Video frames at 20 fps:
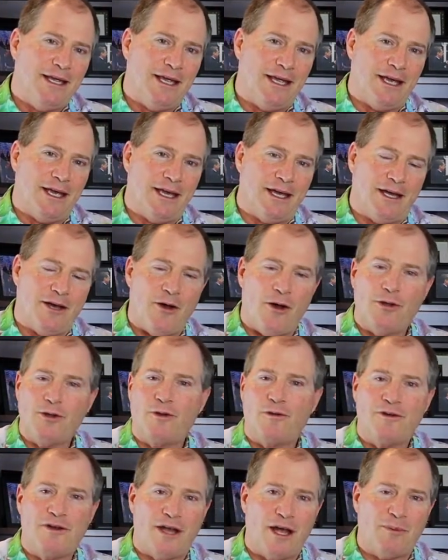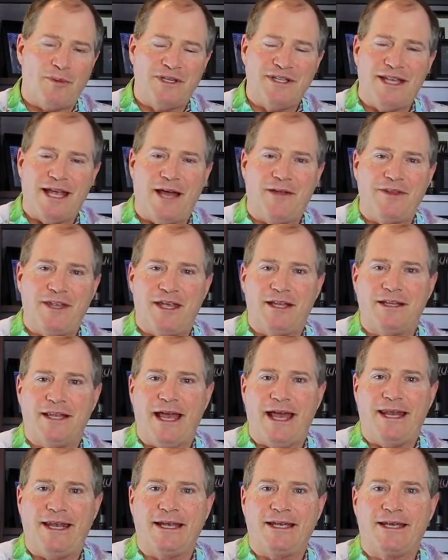all over up and down the
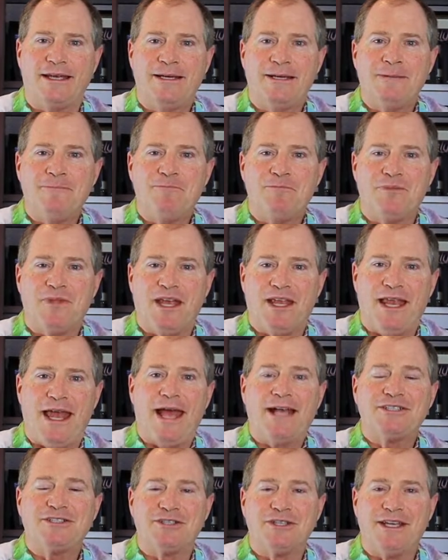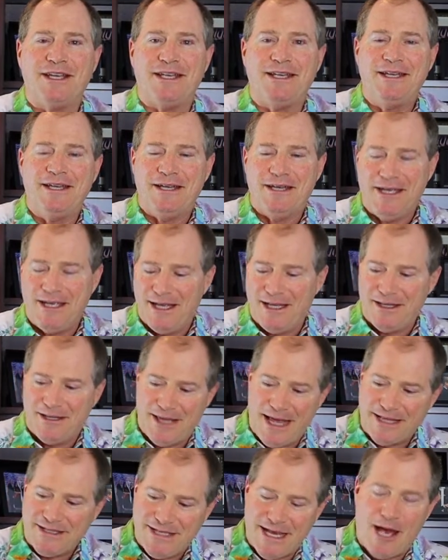Atlantic. And actually,
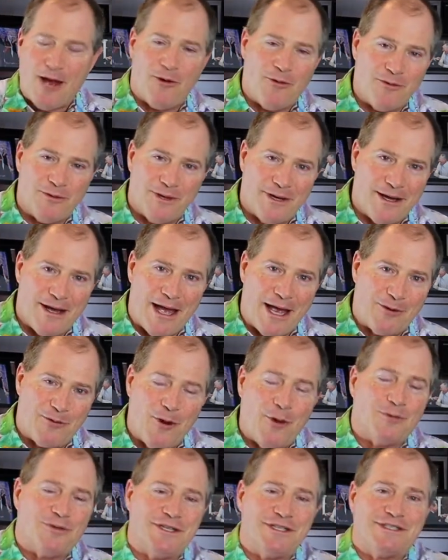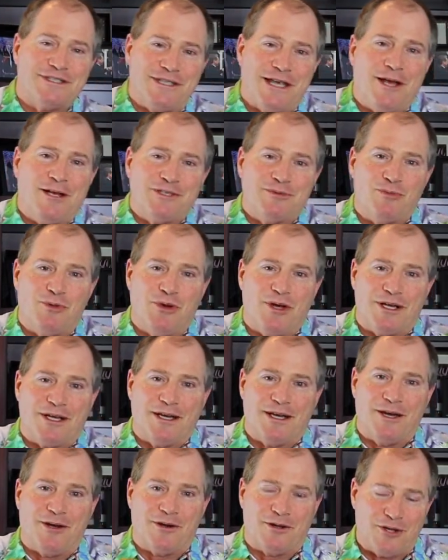that's how I wrote this sales
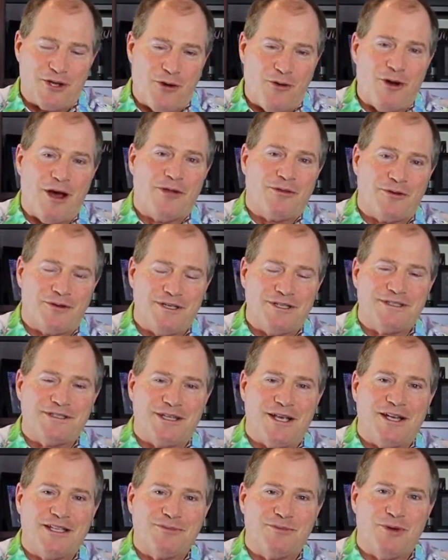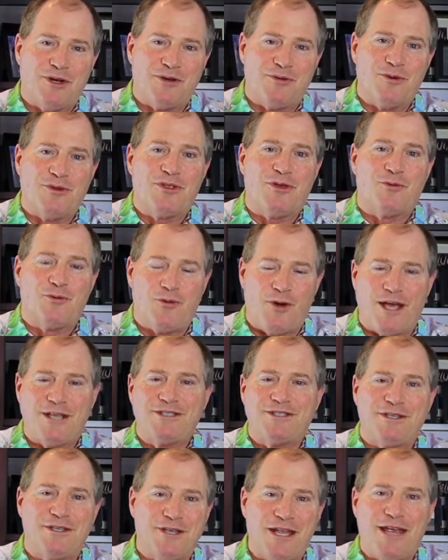book, or co-authored this sales book with a
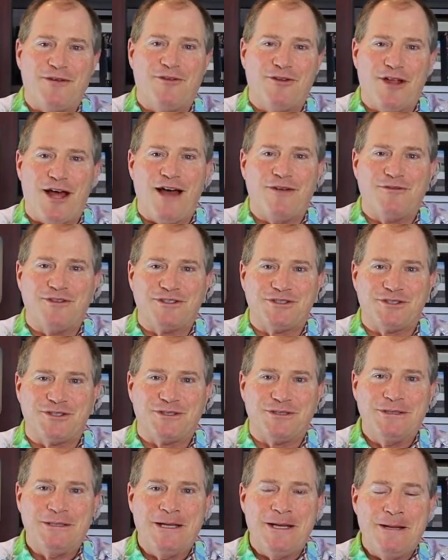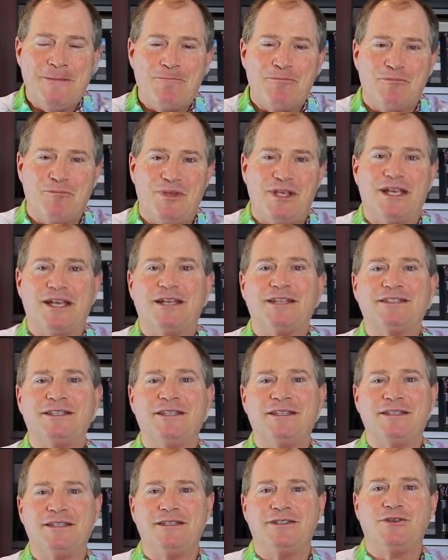Russian naval officer, because
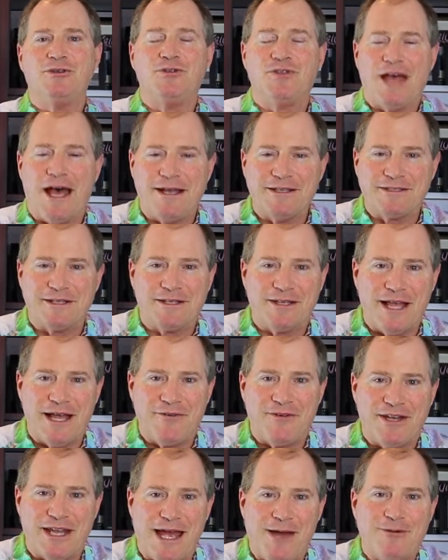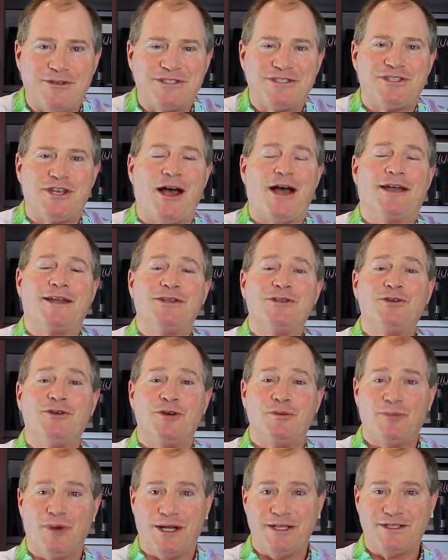in 2011 I was talking
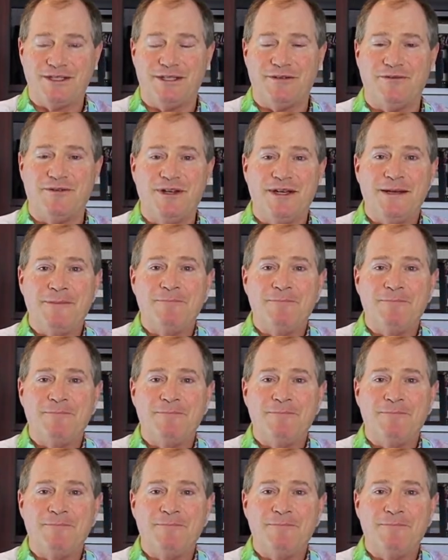to a bunch of